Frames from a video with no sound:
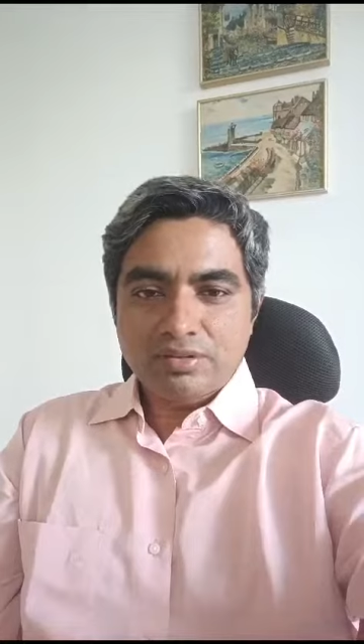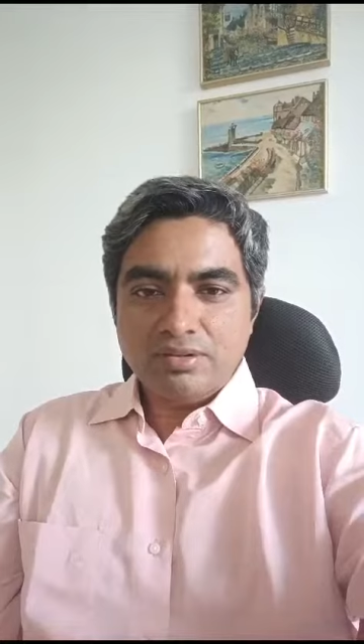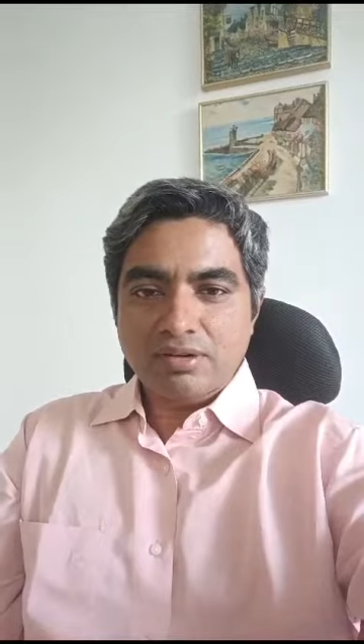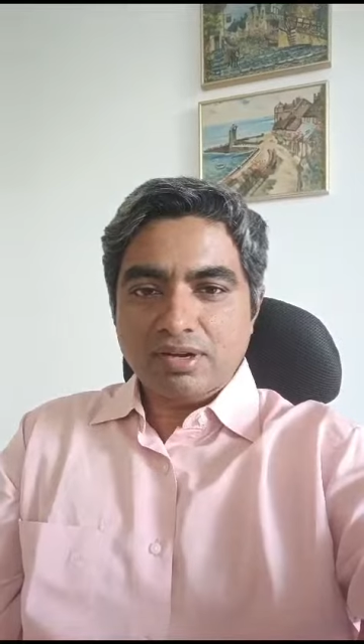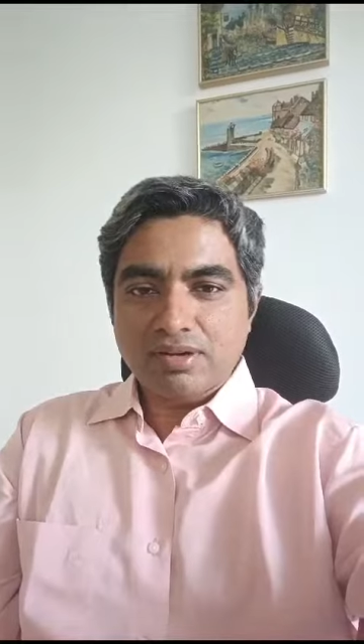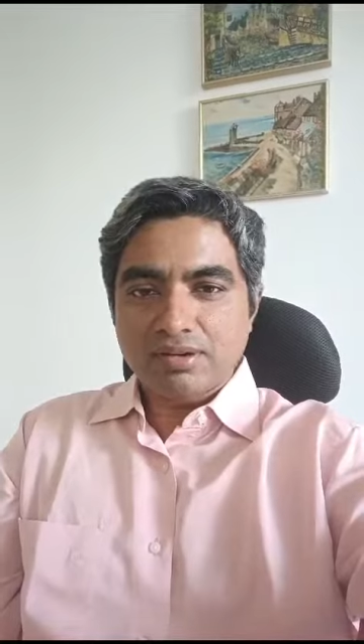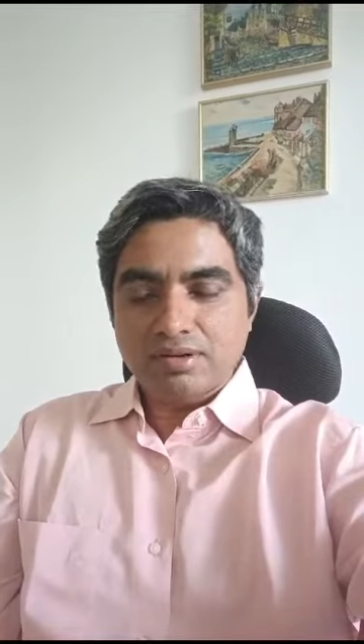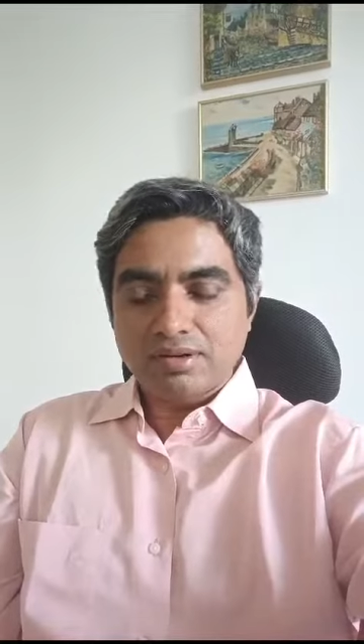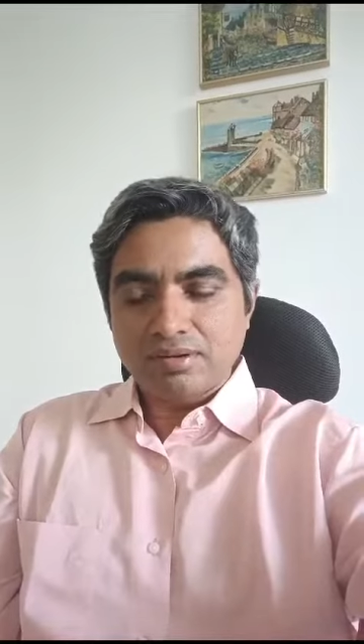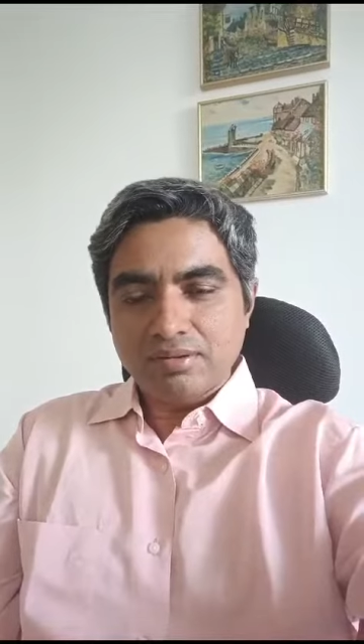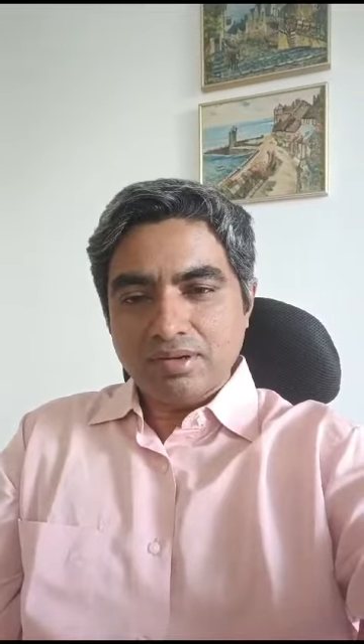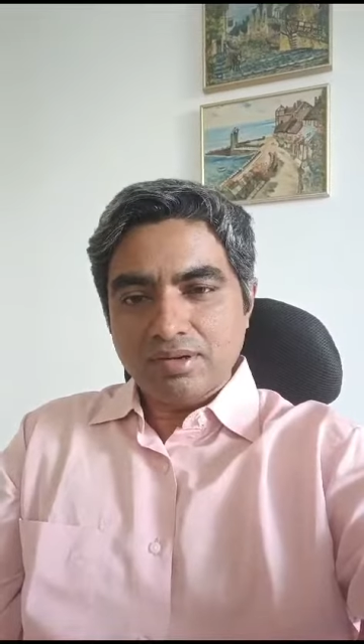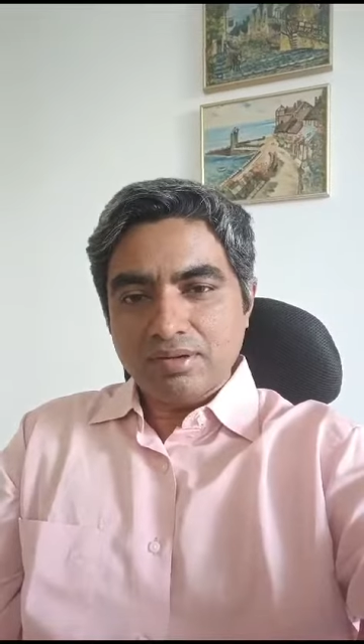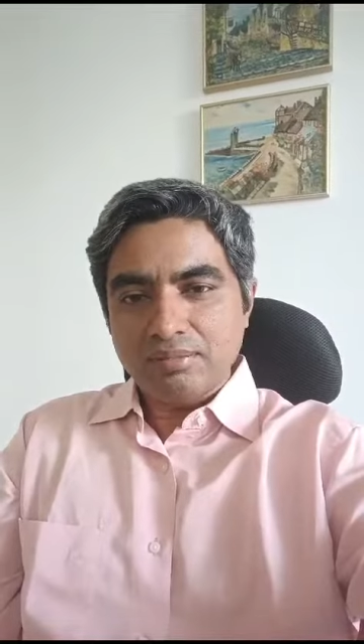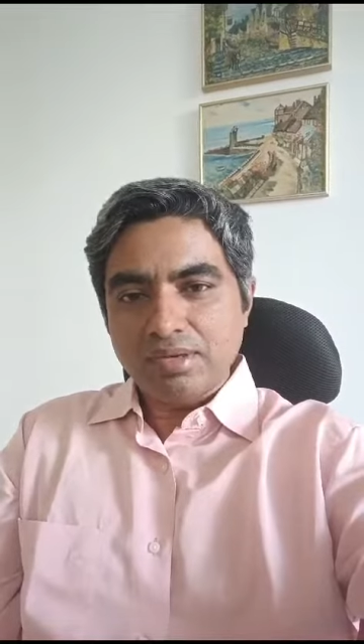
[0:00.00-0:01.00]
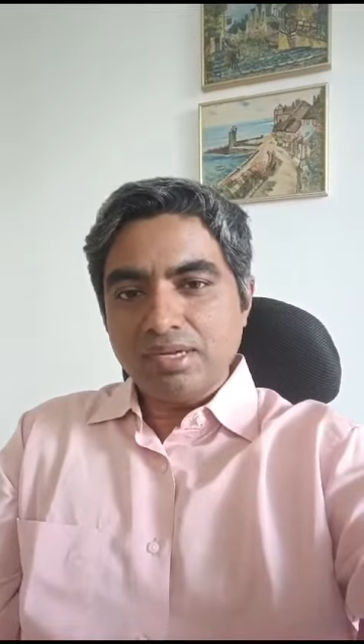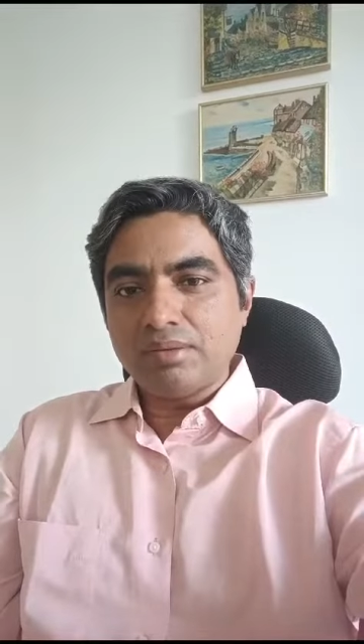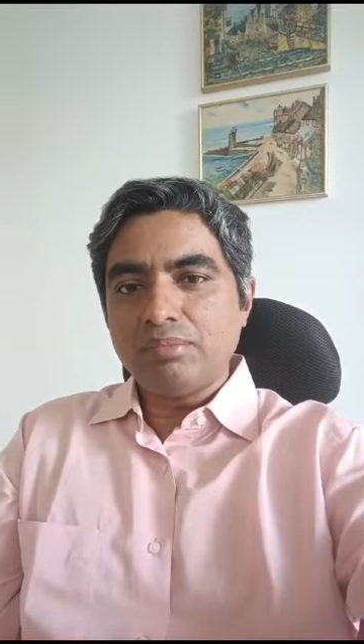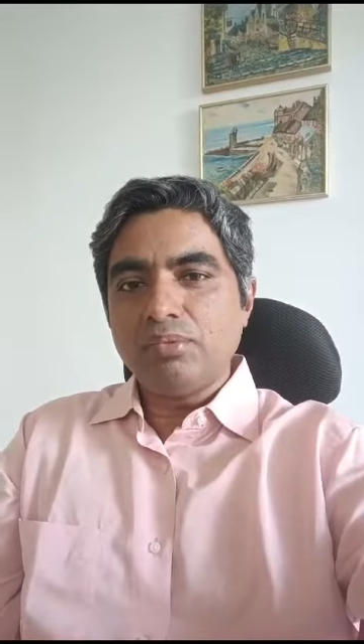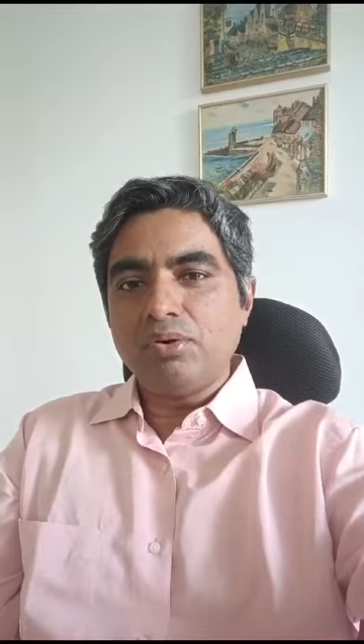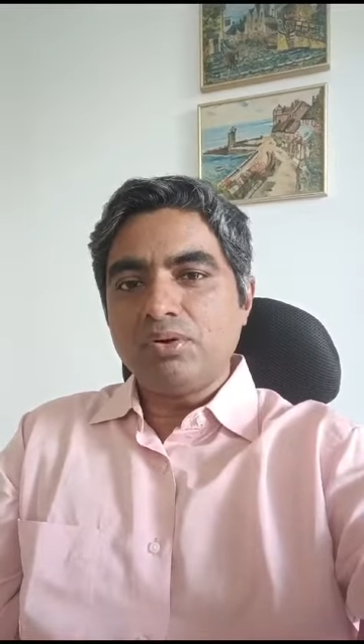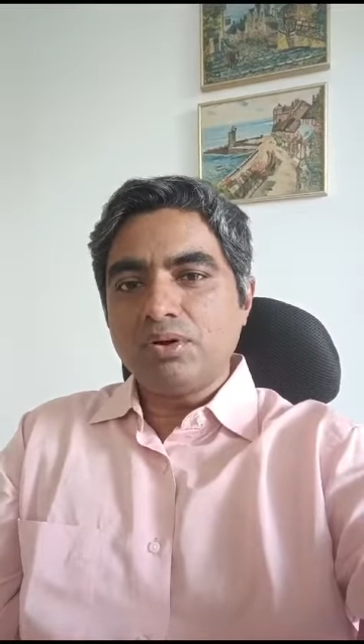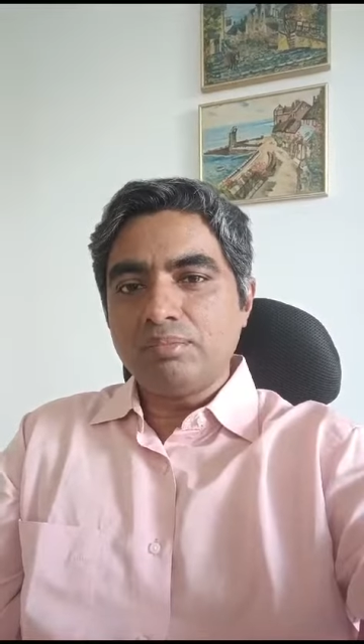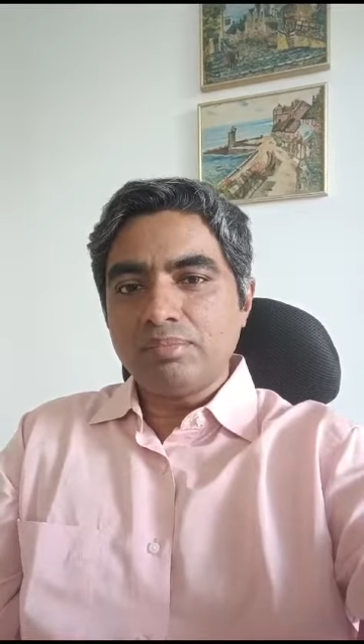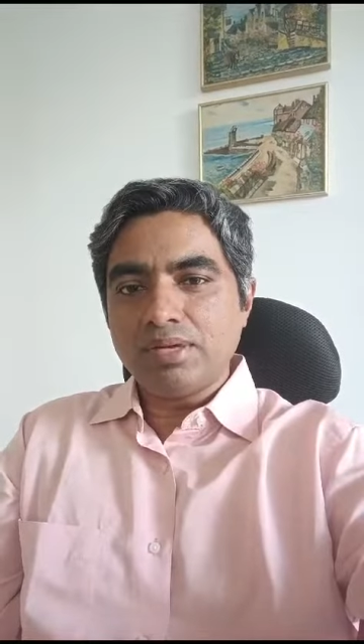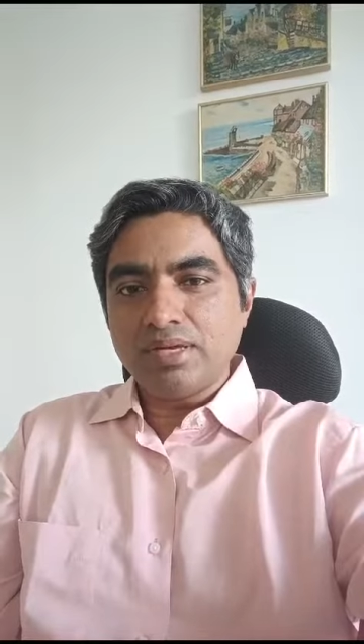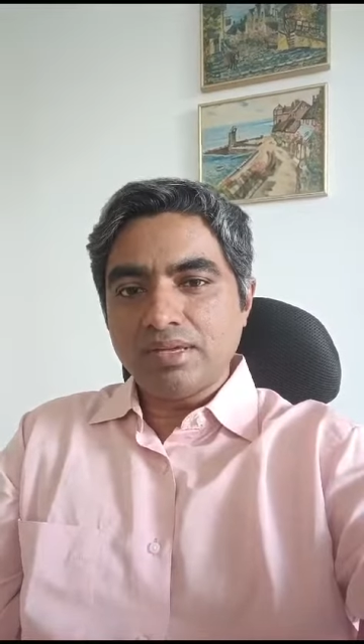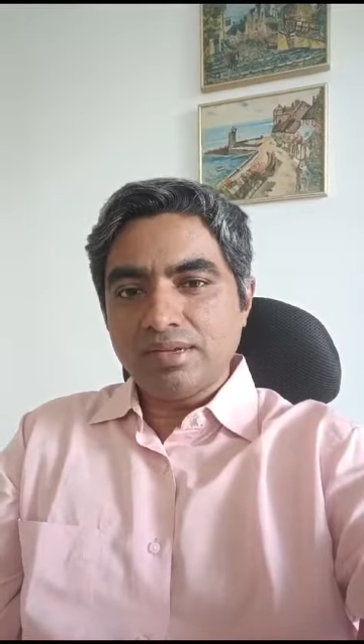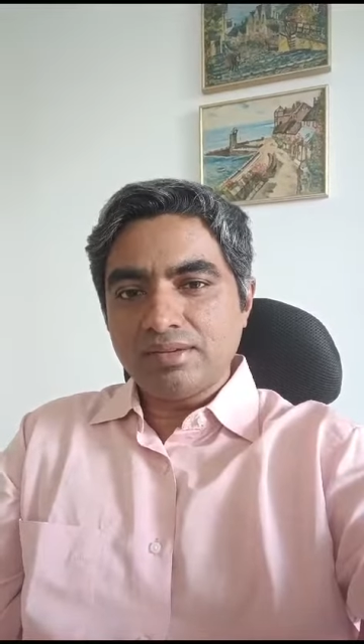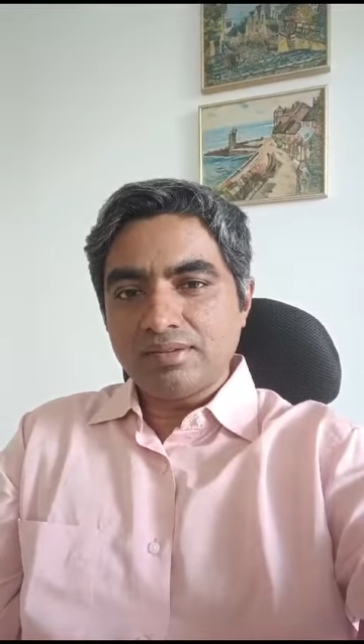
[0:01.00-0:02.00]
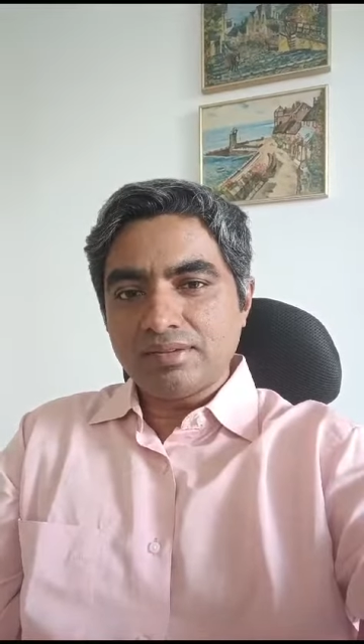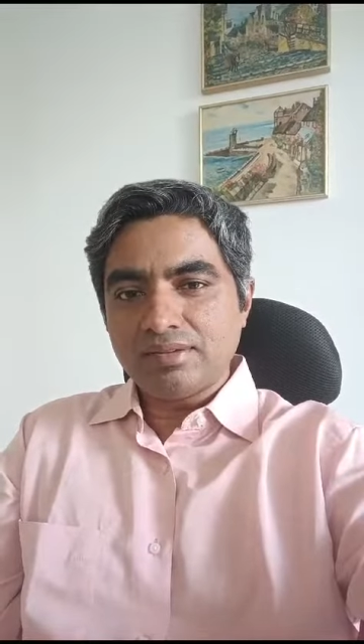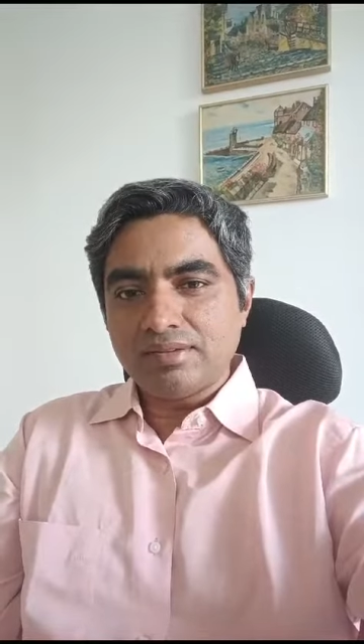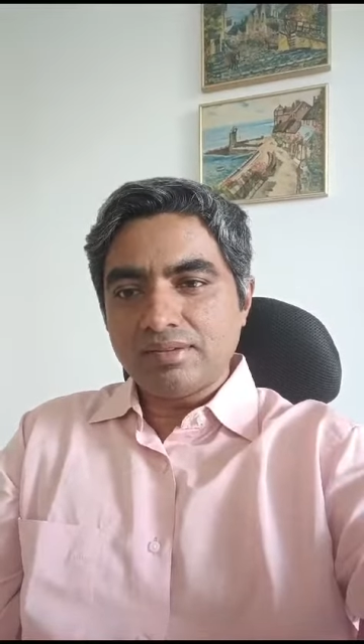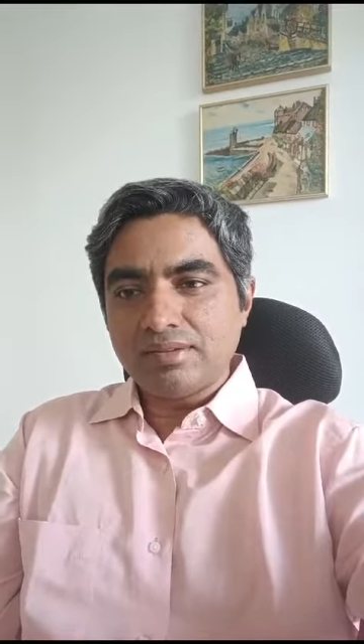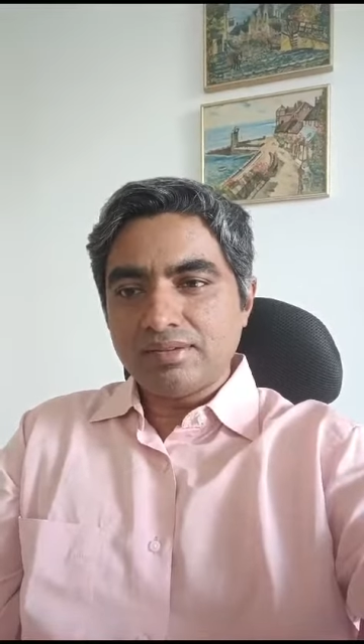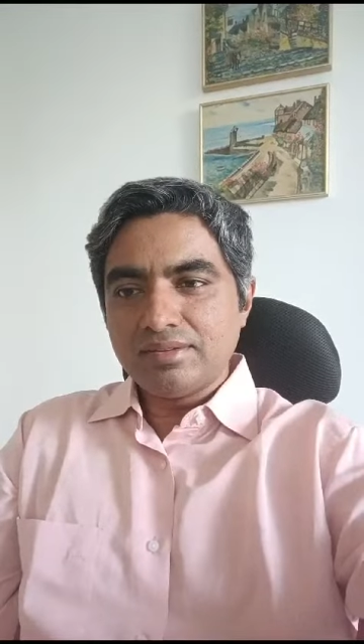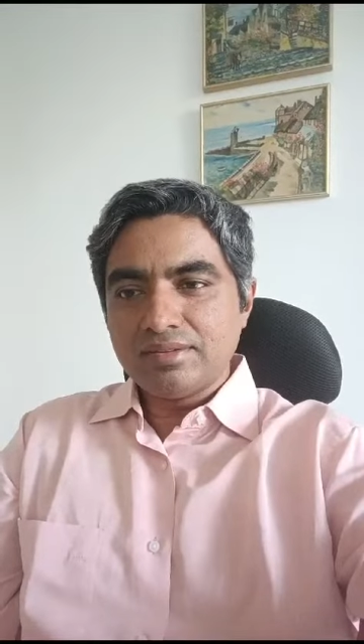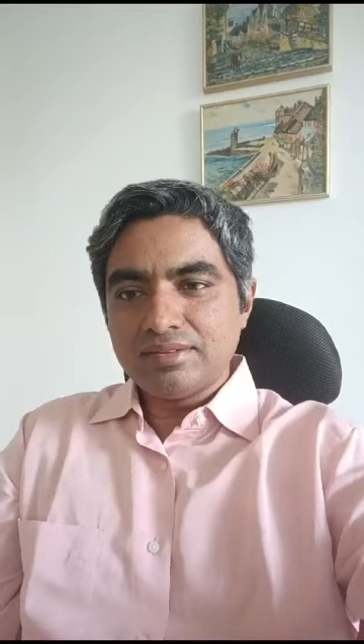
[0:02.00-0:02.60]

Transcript: will become more complicated,